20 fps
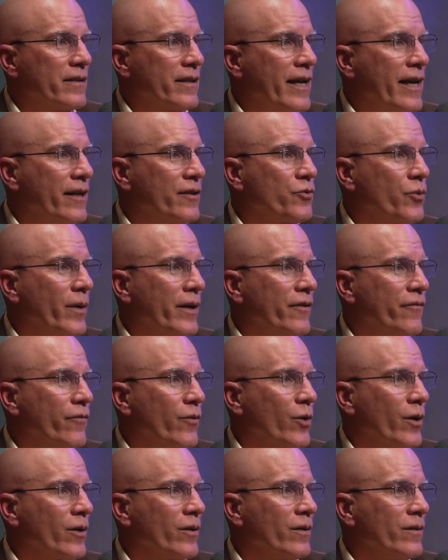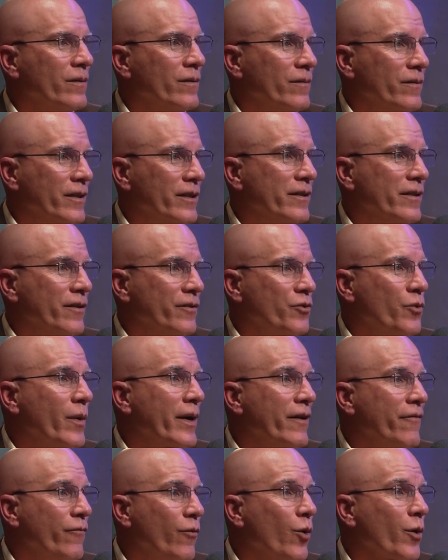day, there's a
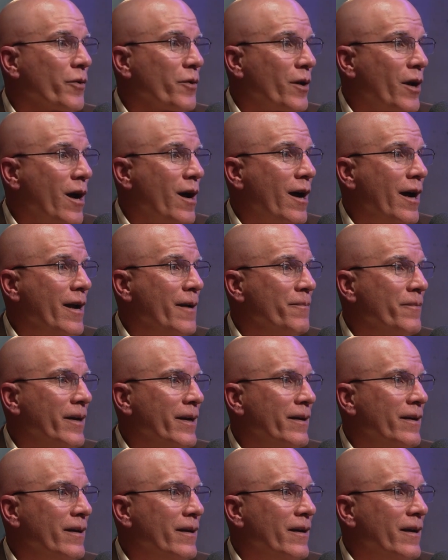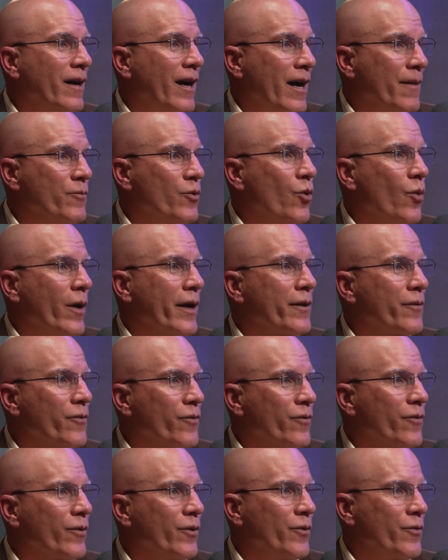24th time I'm going
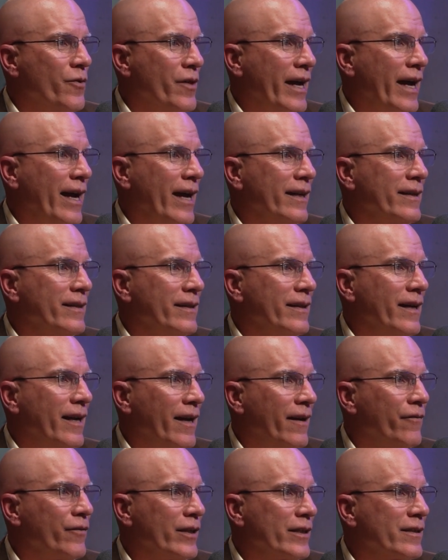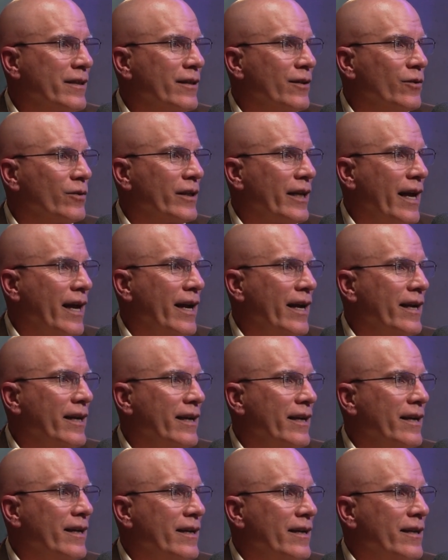through that every single day
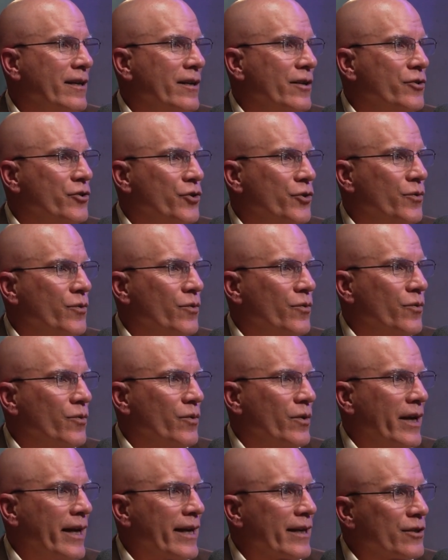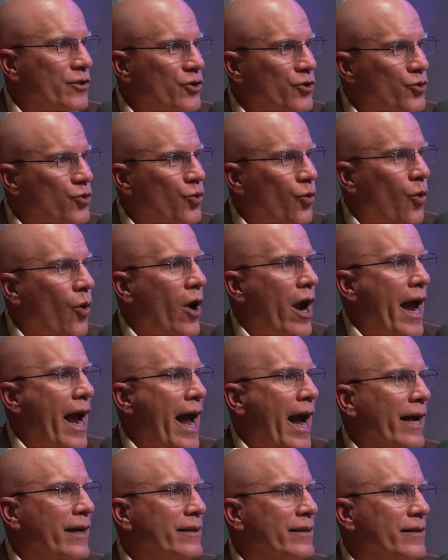to
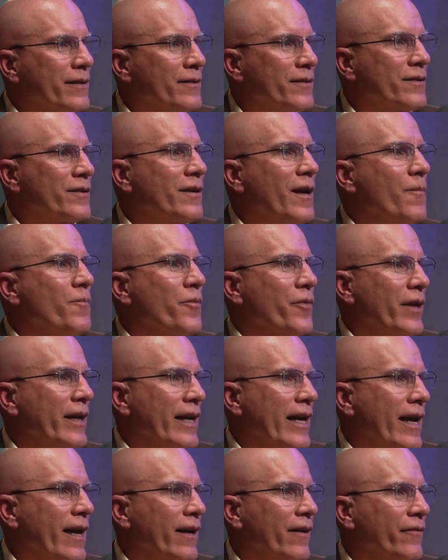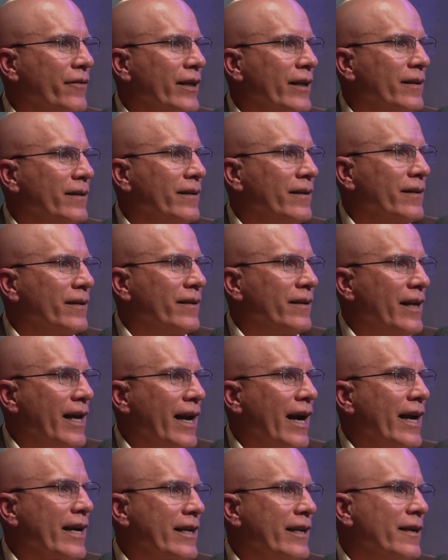extract something out of it that
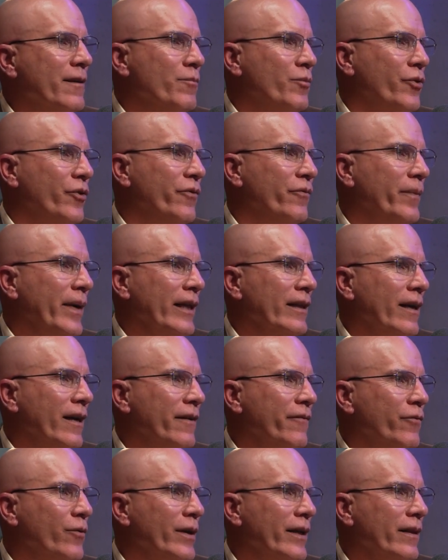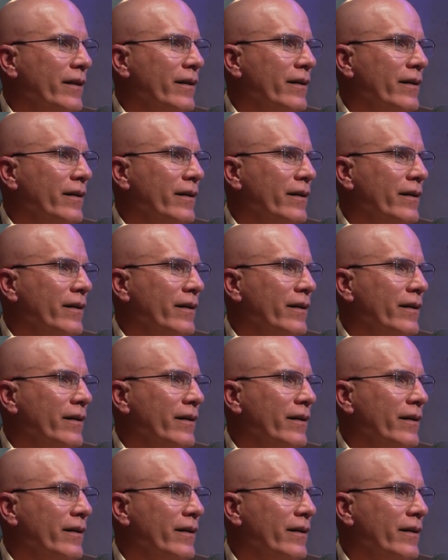I can improve my life with.